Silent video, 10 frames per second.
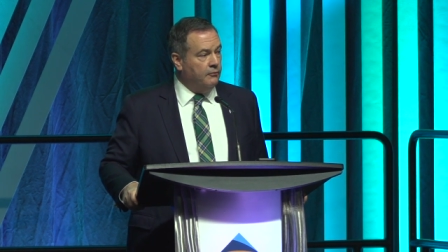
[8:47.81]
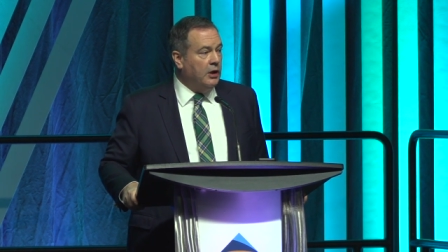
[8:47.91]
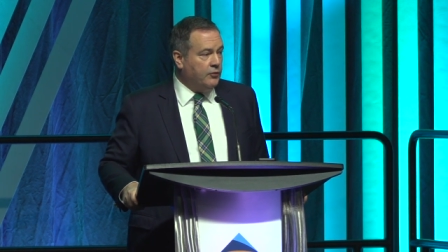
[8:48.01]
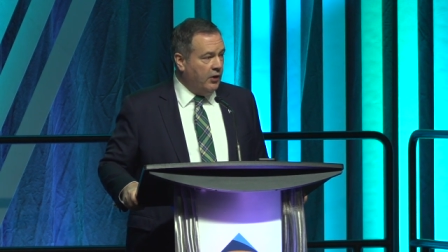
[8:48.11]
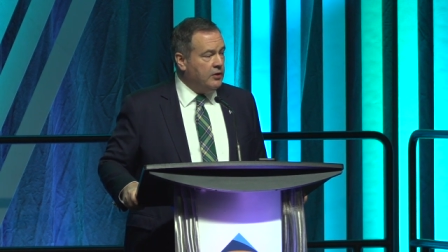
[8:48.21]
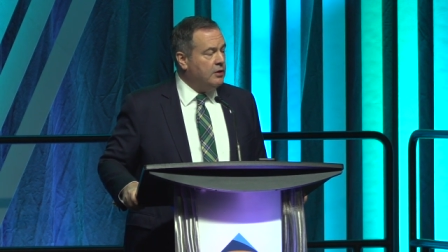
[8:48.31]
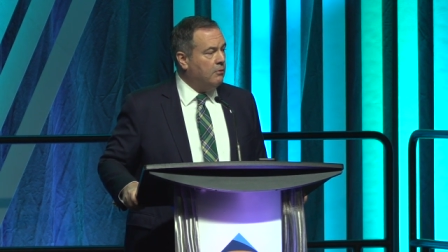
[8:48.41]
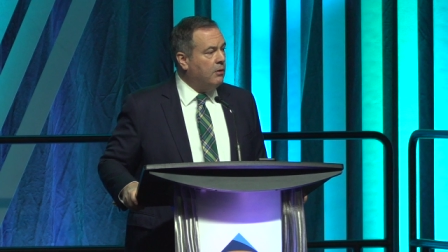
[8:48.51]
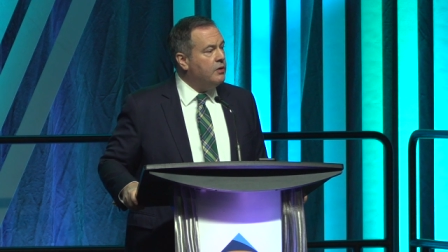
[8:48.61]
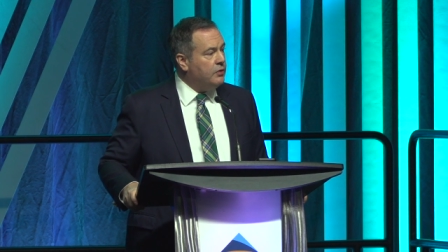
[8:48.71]
let's face
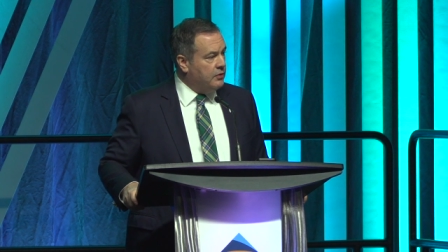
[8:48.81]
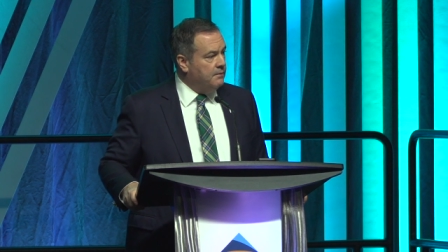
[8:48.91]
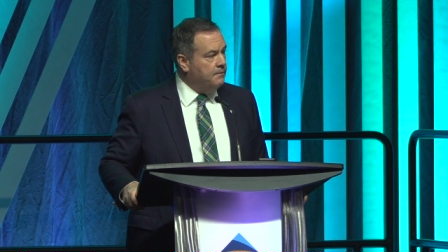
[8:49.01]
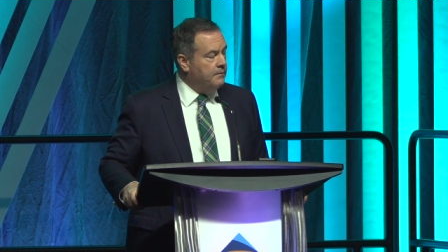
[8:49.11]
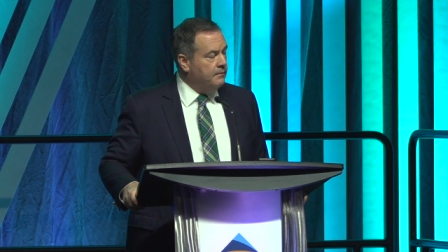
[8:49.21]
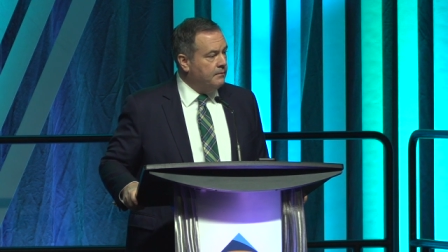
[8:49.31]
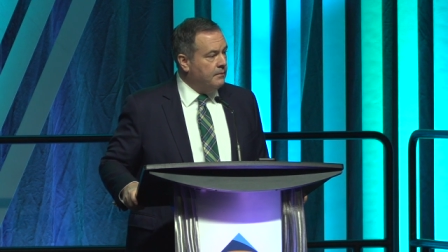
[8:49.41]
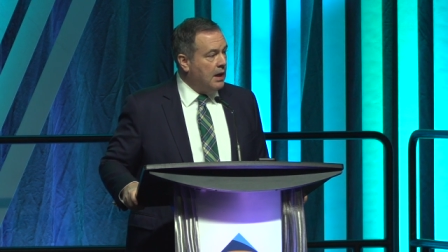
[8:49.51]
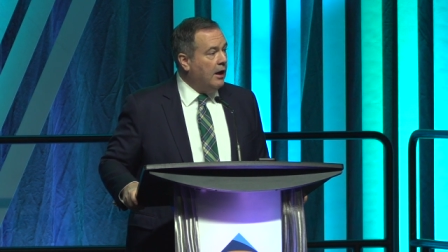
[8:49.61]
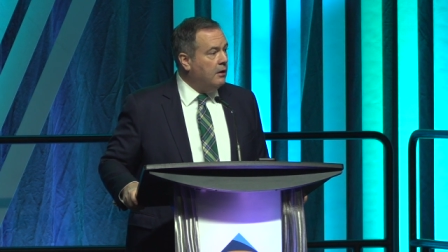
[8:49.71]
it, racism
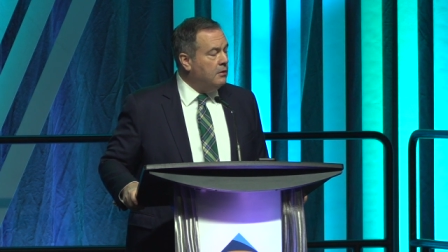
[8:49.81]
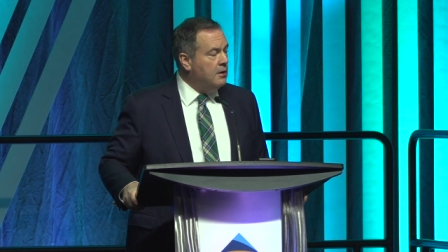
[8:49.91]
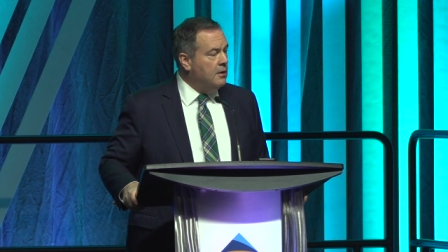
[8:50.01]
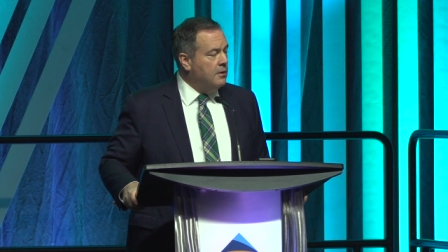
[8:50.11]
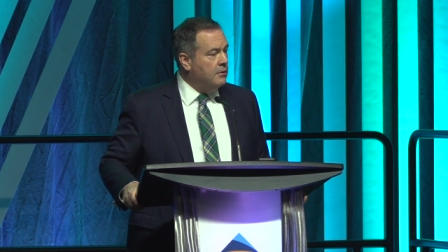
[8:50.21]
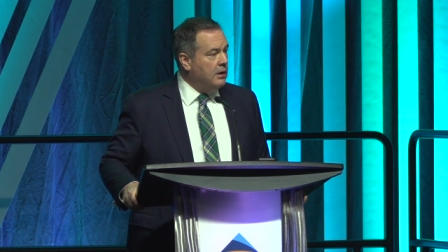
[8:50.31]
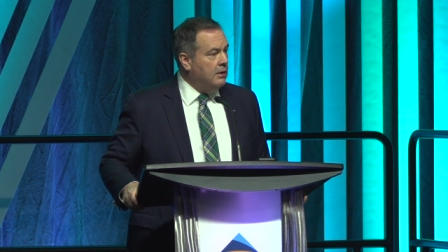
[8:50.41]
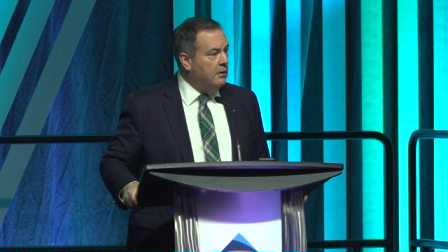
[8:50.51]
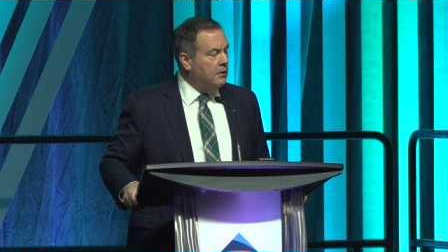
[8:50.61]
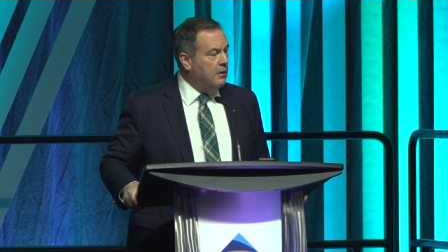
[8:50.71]
and
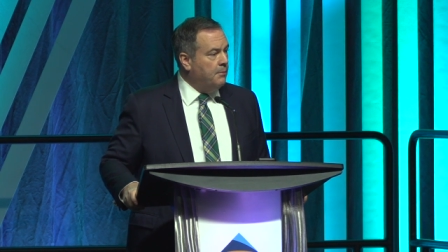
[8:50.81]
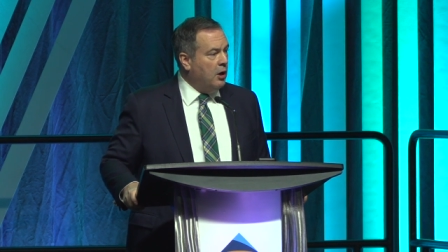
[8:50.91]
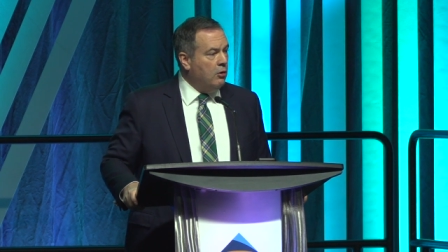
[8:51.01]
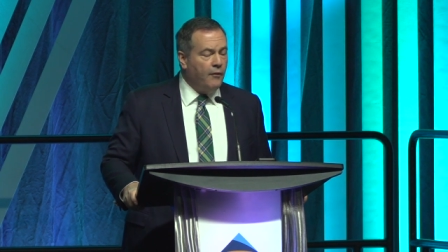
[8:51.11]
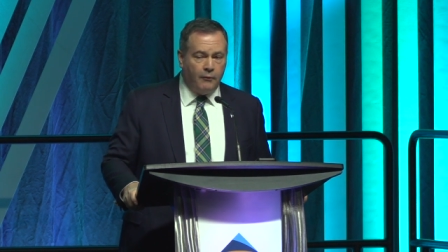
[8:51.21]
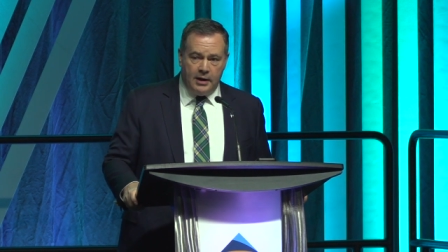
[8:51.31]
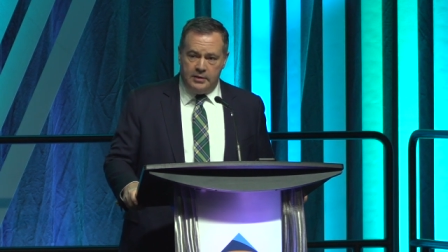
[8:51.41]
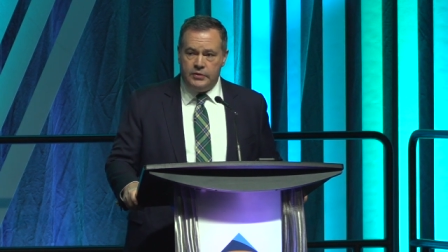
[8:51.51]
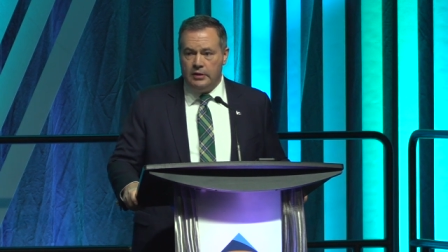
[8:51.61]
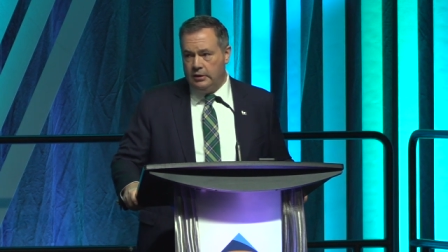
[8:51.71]
the imperative of
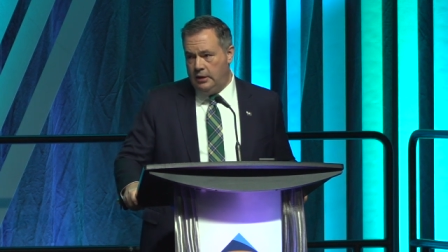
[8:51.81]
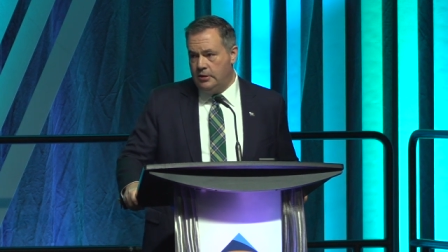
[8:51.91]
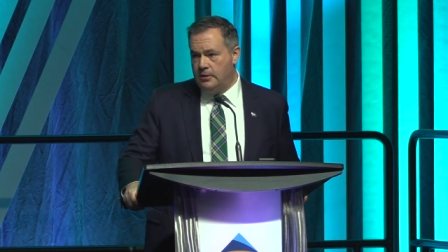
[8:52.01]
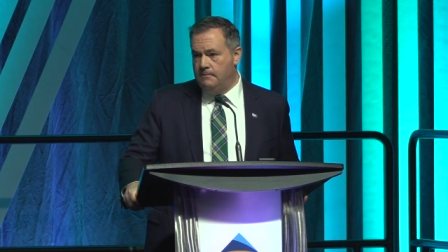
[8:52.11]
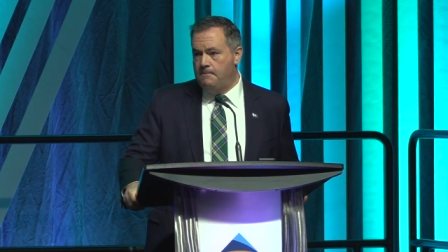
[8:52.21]
reconciliation.